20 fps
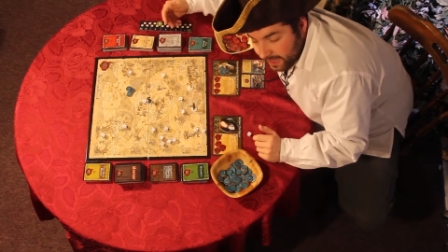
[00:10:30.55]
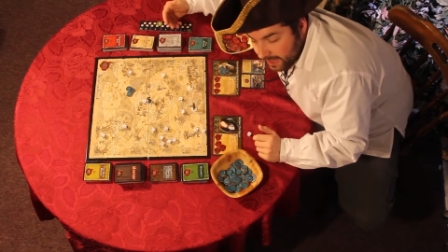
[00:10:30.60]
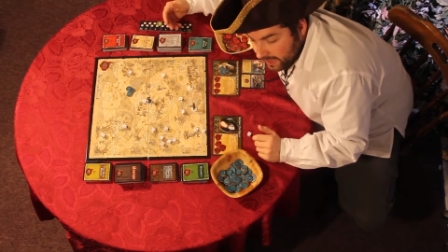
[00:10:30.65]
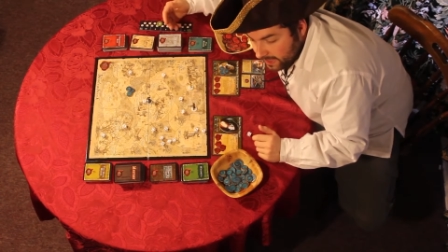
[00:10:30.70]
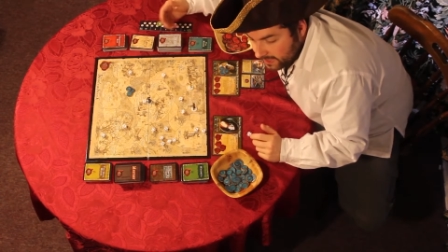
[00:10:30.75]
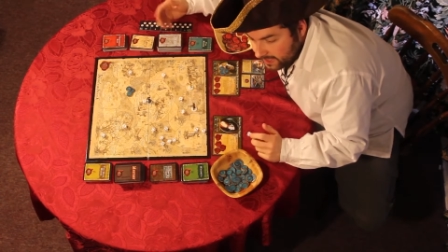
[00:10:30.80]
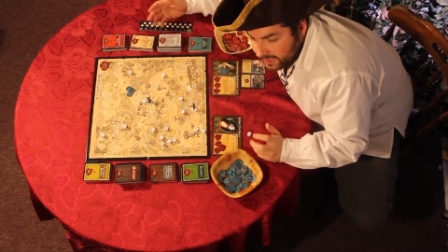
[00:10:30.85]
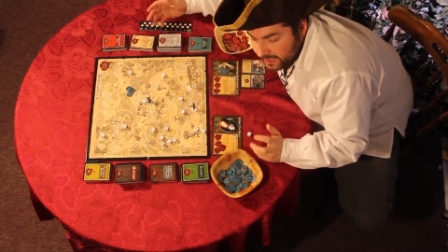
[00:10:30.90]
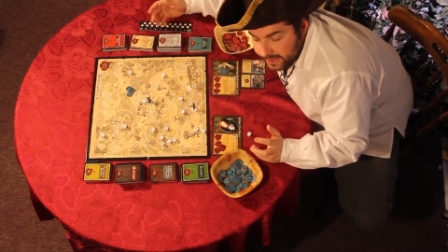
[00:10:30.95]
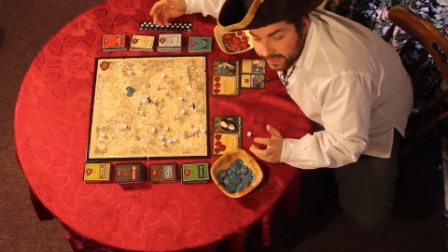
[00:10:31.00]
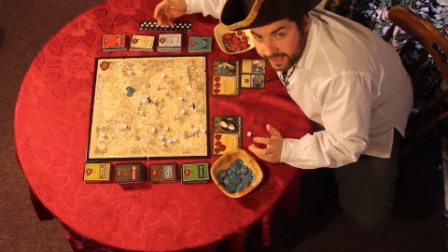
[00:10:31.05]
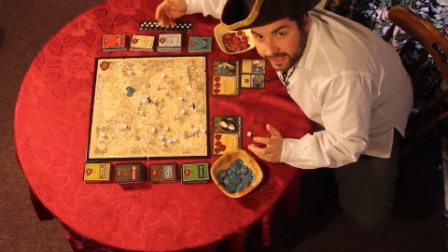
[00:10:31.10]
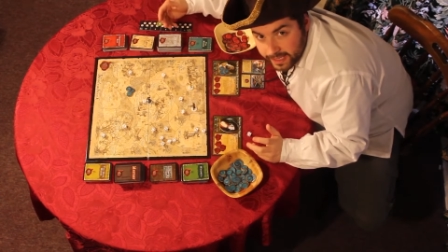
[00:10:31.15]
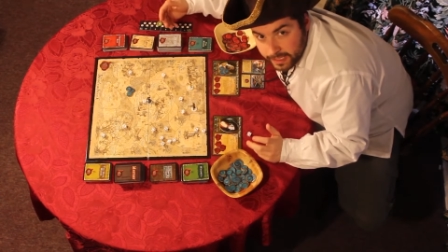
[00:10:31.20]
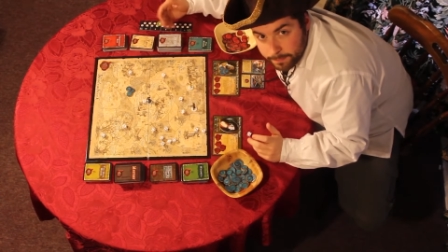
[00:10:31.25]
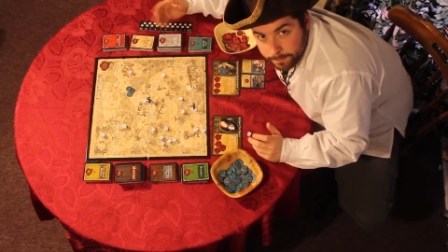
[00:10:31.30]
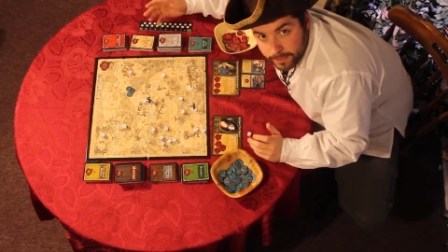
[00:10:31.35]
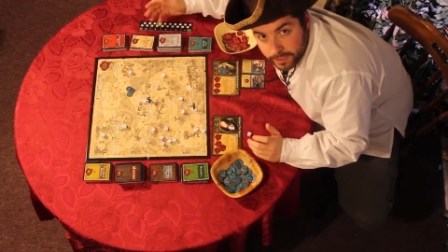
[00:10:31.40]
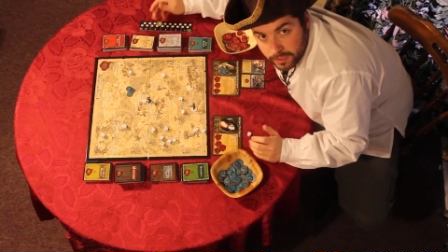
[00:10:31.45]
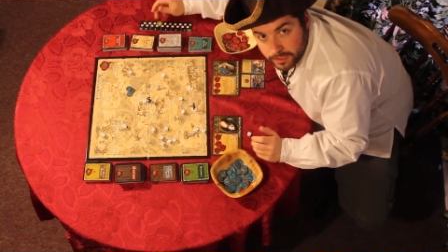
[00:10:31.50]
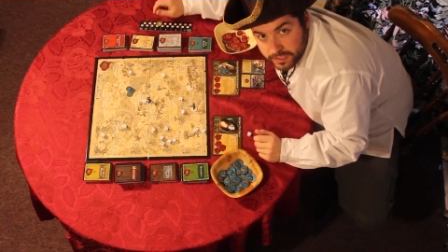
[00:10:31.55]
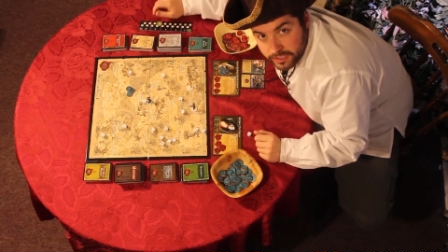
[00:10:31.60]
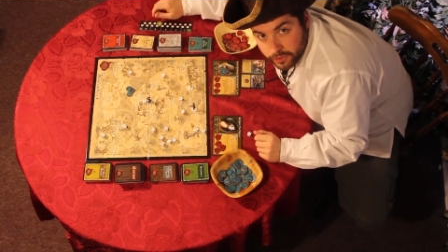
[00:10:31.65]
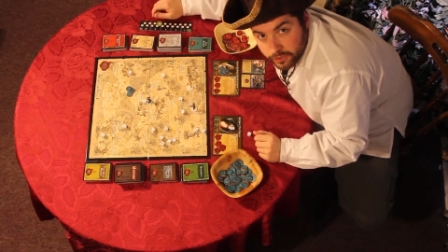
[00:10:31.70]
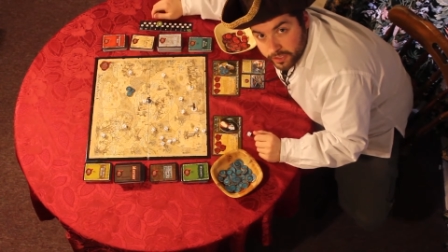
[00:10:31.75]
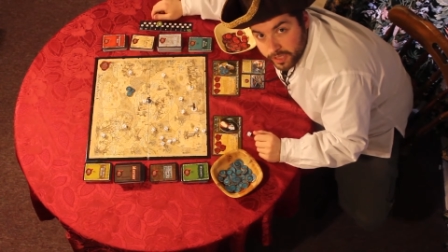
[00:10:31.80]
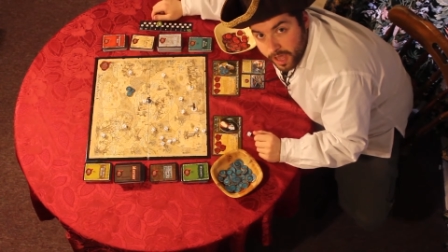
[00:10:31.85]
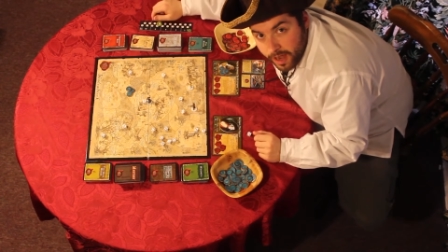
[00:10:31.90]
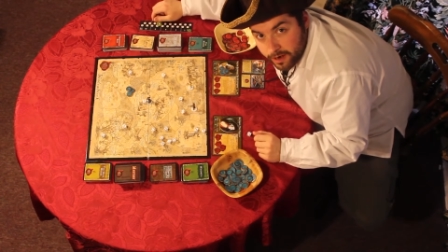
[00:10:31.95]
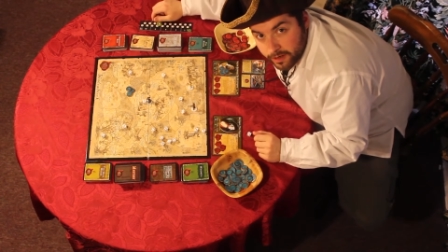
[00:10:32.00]
healing and building your
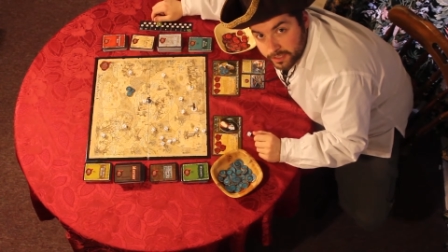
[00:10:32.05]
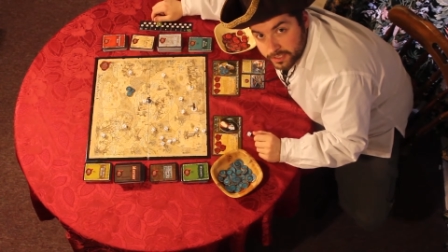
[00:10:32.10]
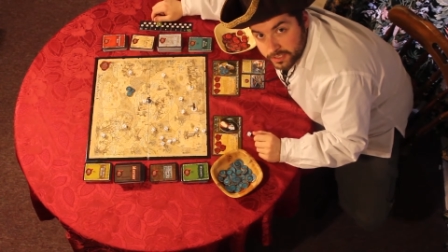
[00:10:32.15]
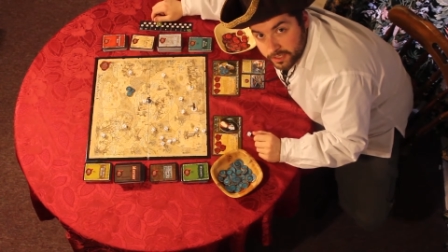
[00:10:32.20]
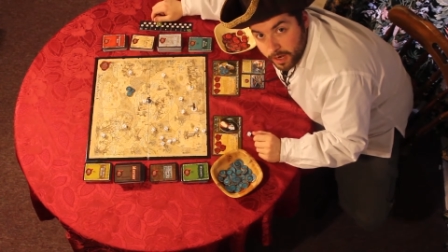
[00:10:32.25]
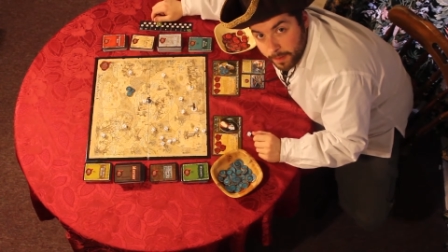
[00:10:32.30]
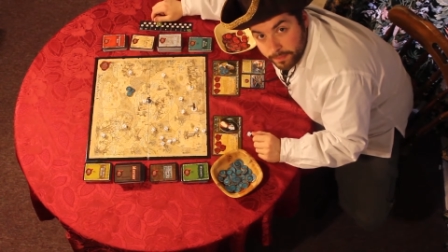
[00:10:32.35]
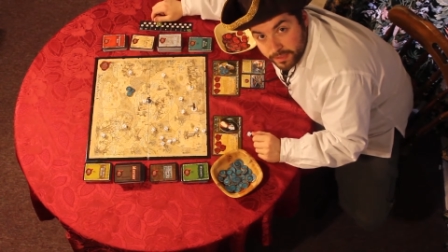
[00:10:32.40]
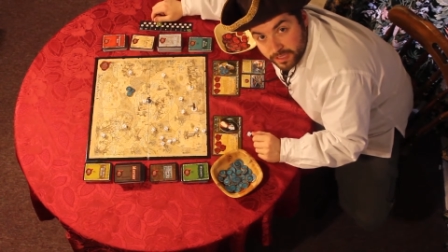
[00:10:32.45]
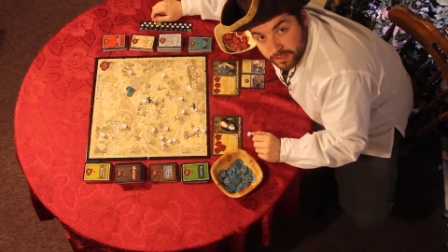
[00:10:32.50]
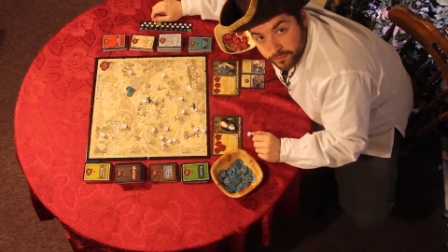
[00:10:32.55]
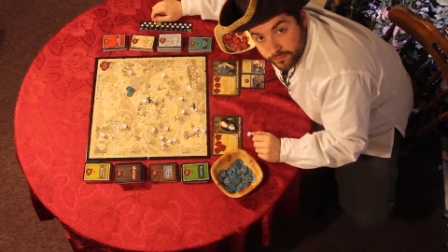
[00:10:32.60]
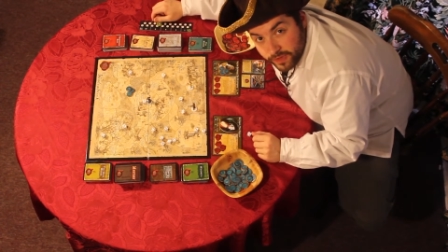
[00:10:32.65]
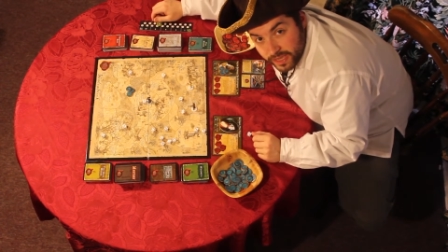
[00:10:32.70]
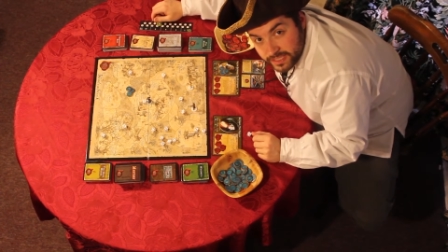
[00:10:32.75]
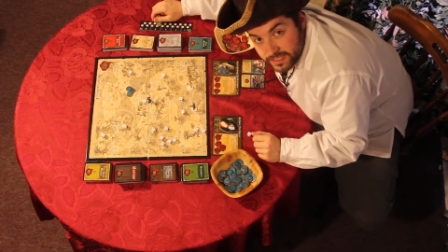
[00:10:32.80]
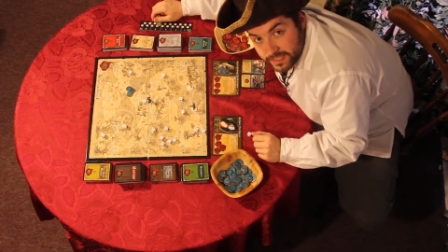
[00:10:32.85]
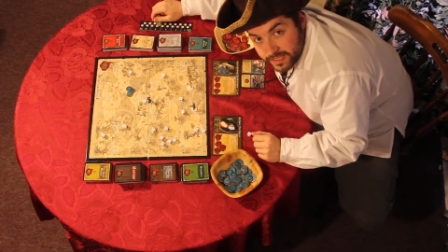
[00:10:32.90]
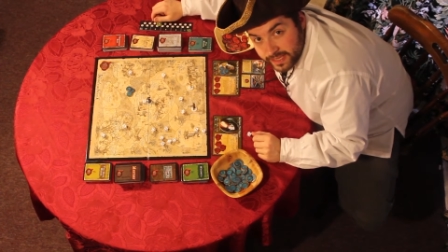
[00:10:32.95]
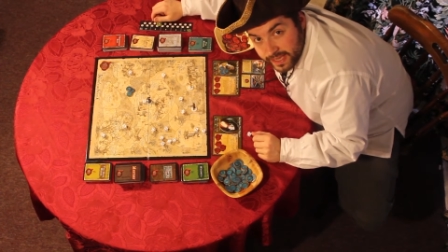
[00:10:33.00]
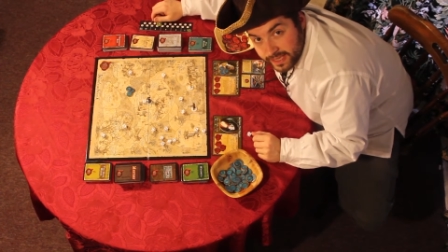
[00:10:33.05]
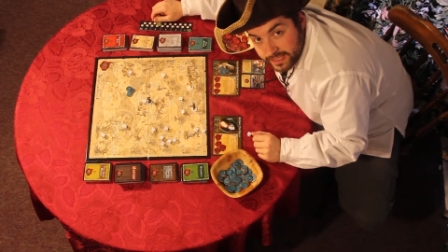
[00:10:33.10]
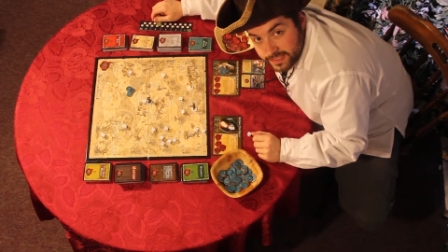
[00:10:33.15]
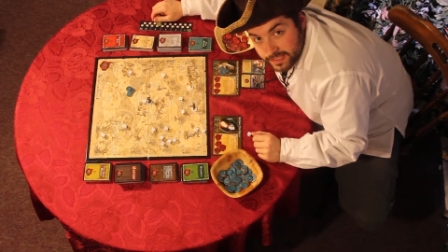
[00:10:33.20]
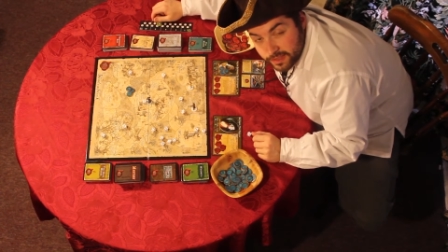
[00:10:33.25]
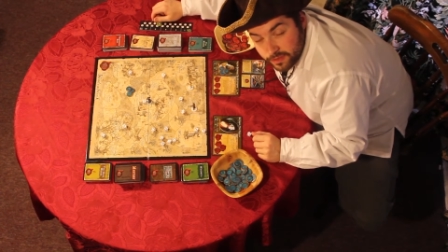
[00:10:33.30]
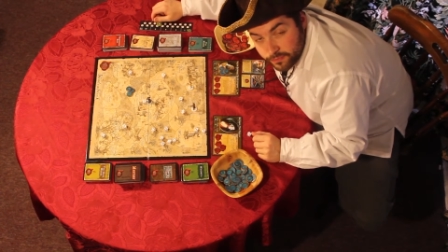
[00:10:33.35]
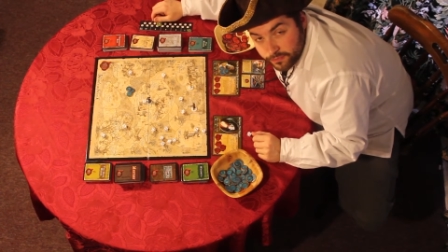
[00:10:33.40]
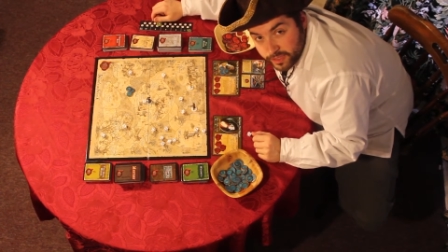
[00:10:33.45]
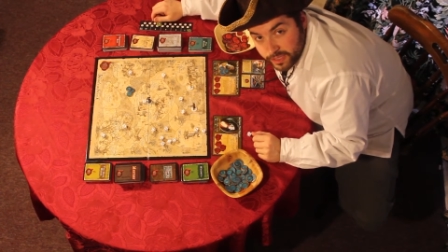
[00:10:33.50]
character up and investigating
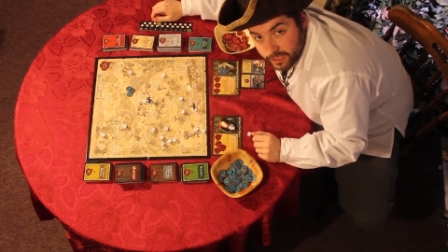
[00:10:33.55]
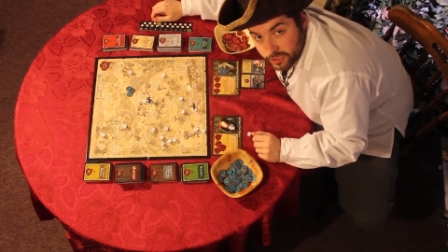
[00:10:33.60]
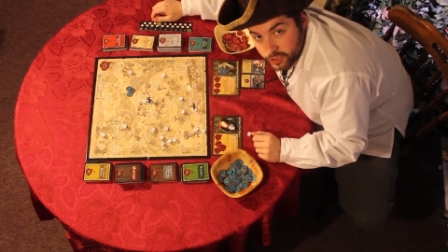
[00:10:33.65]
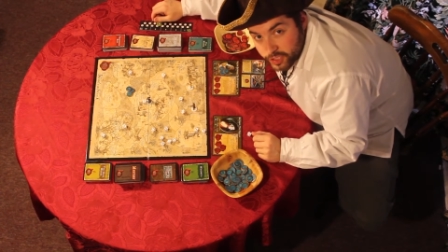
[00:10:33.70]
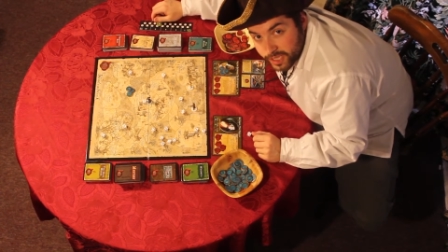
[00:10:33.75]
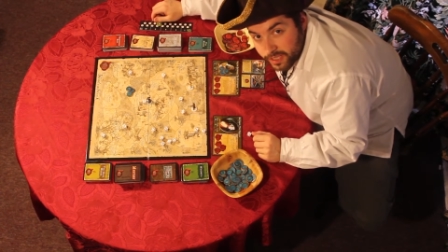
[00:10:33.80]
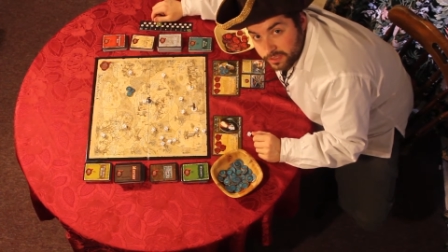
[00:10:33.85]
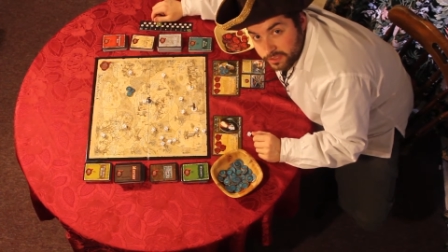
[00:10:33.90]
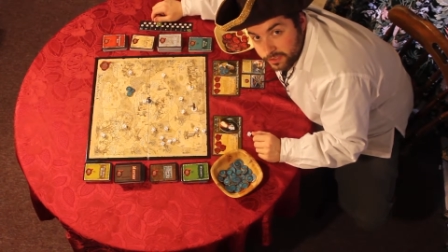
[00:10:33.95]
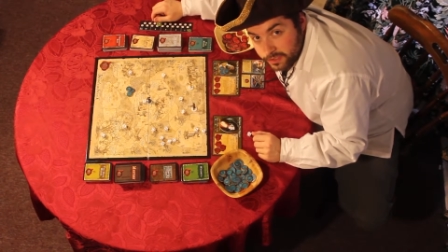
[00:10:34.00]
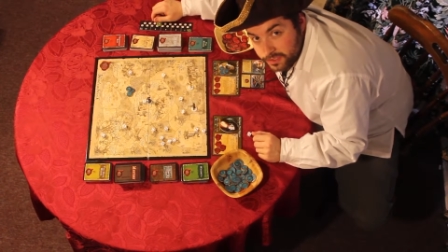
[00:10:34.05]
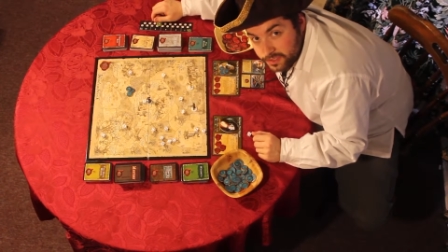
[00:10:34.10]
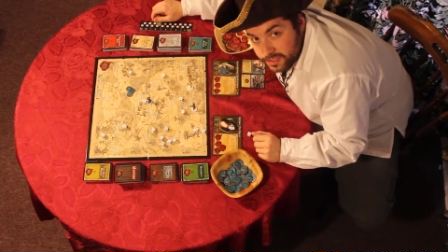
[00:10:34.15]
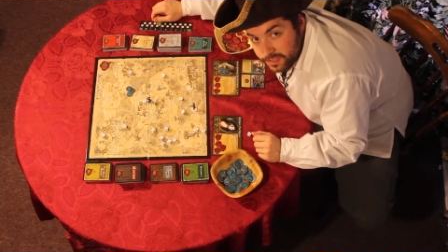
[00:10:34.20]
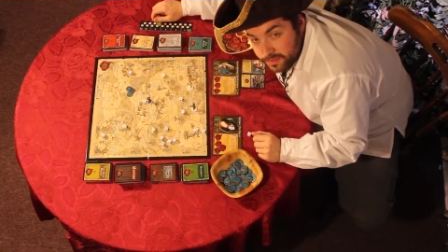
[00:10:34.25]
the village elders.